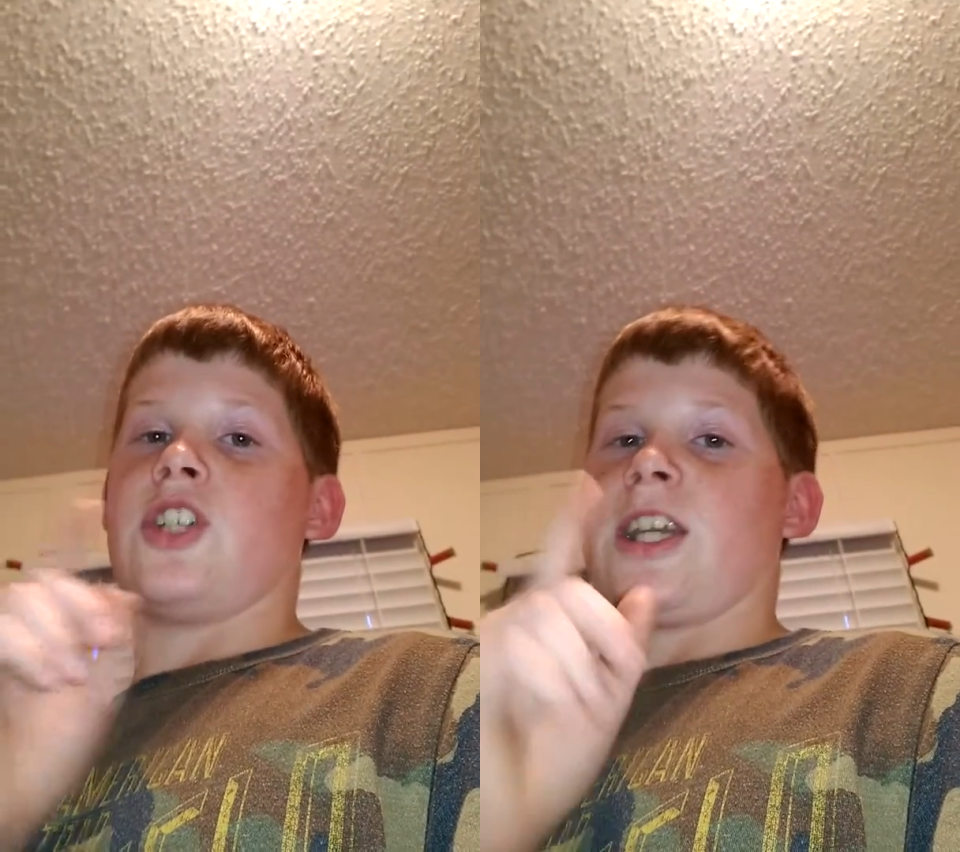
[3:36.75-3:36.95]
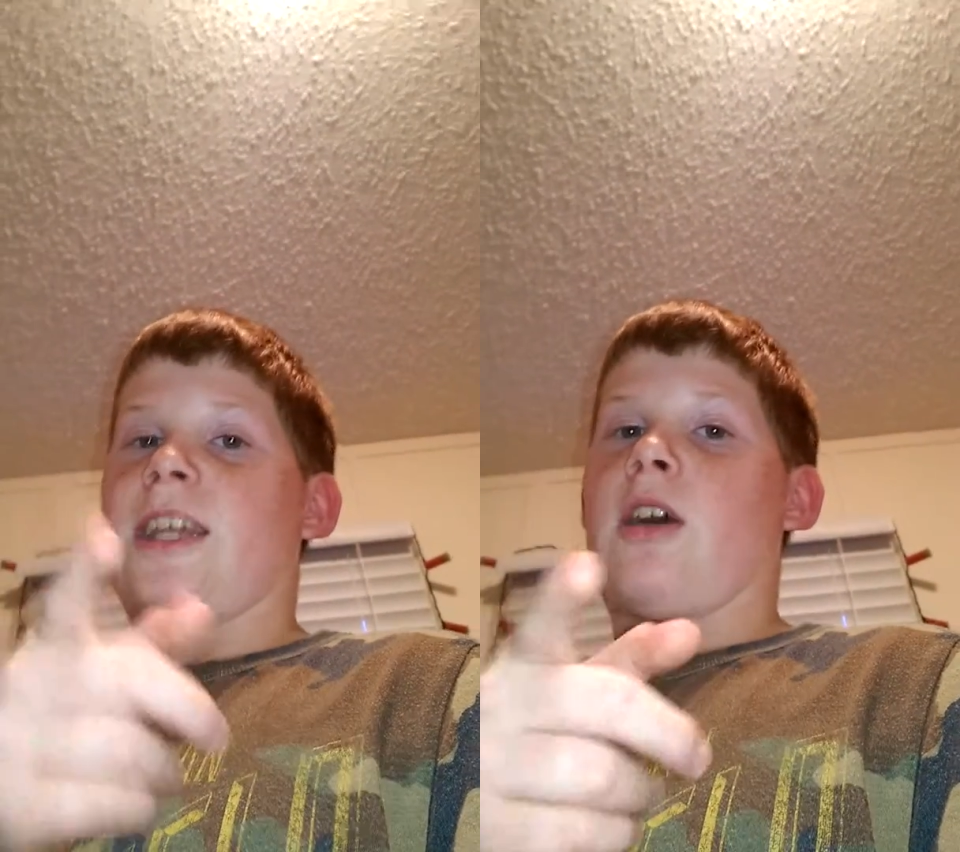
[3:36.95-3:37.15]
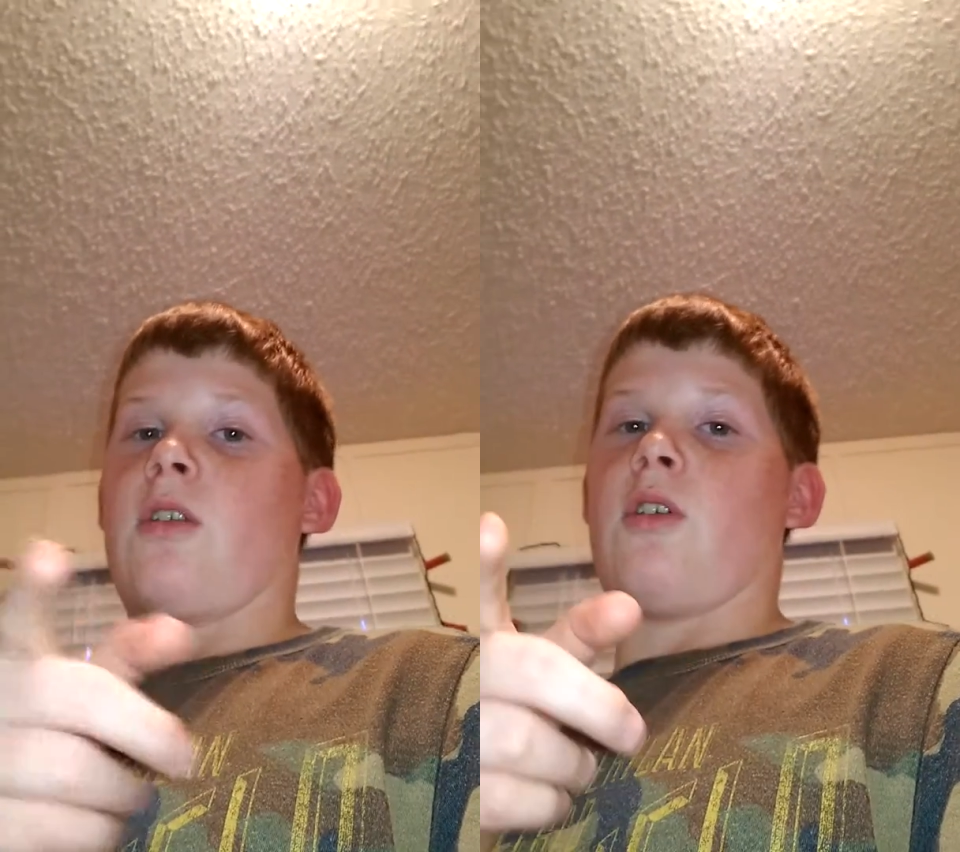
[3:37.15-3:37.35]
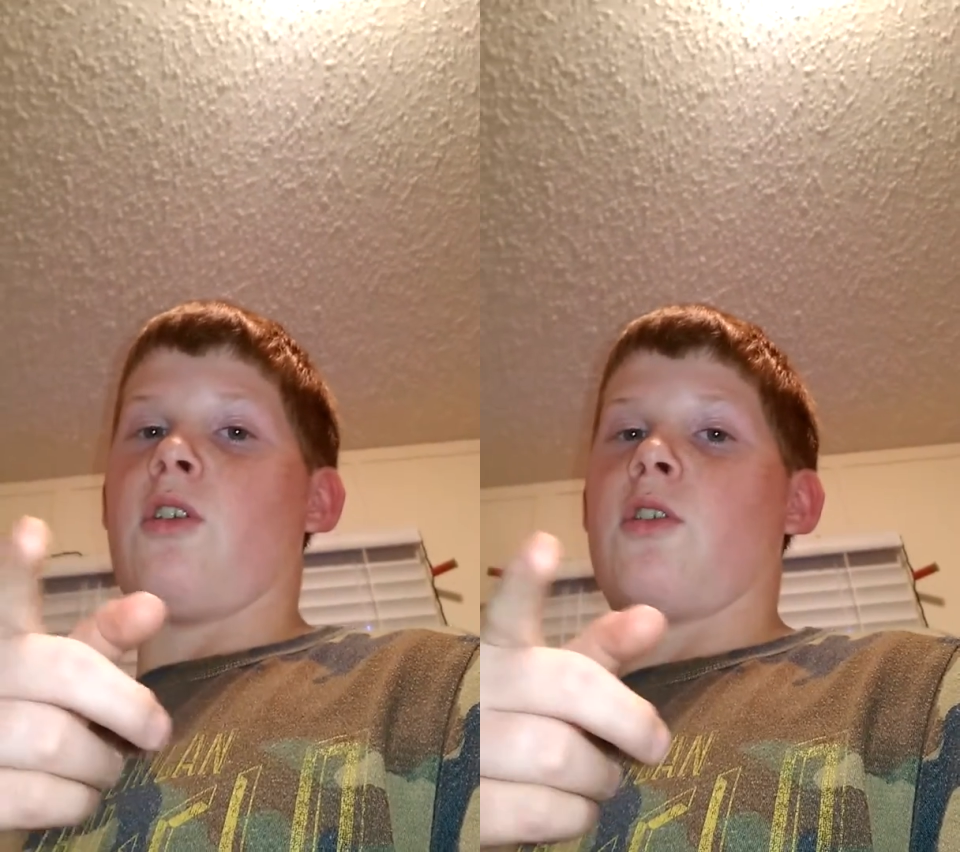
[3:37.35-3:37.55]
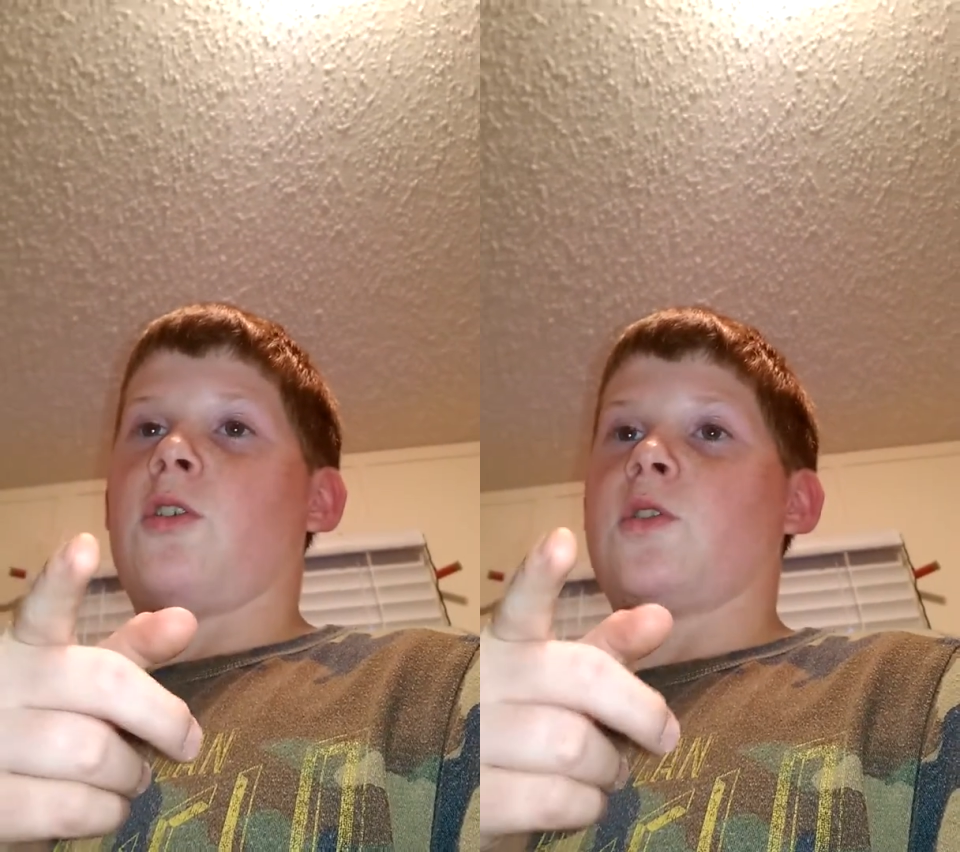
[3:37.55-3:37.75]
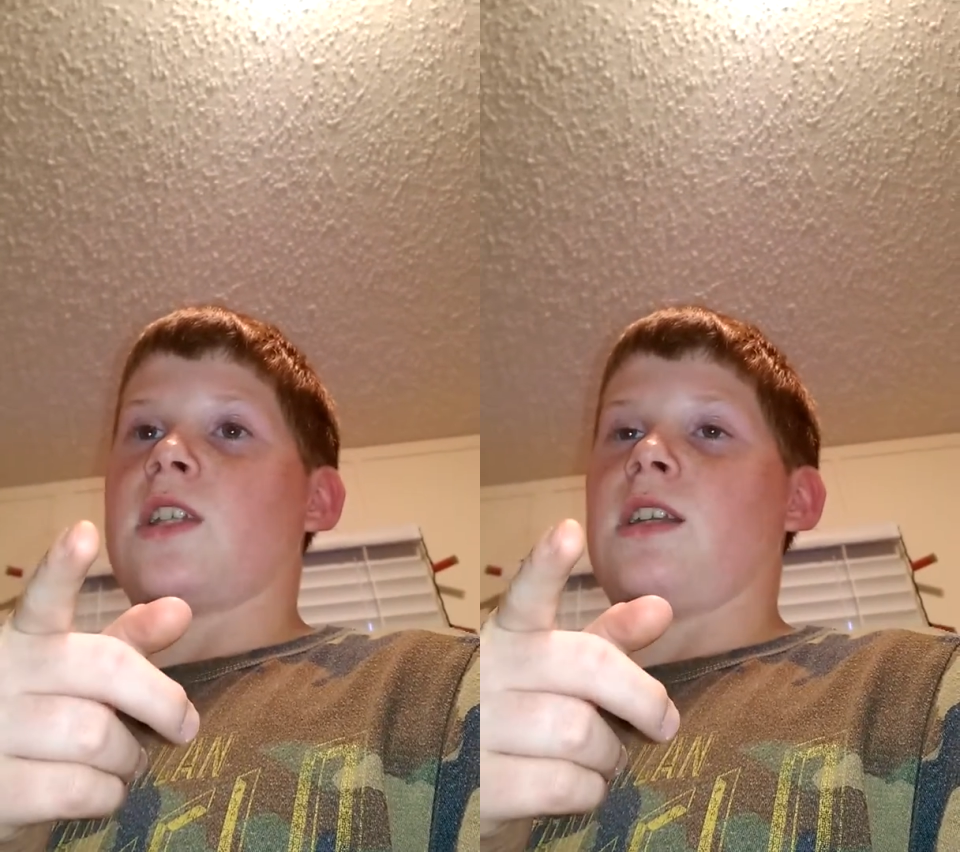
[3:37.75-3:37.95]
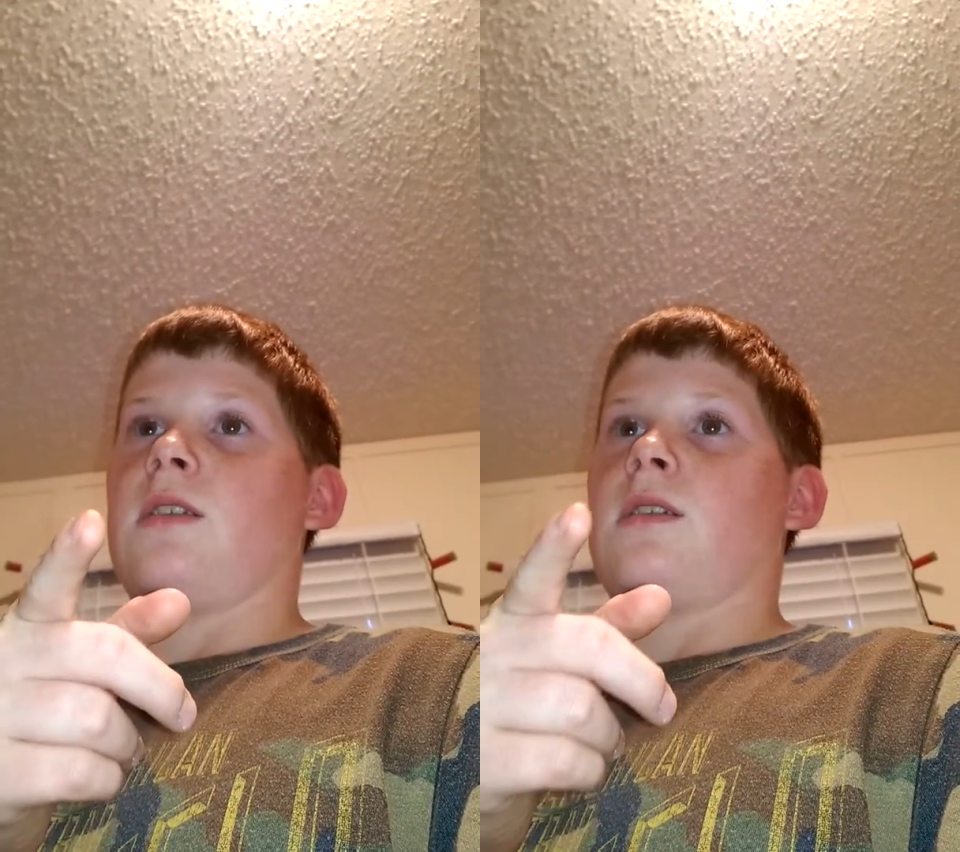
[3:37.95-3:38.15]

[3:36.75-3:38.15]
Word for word: check out all those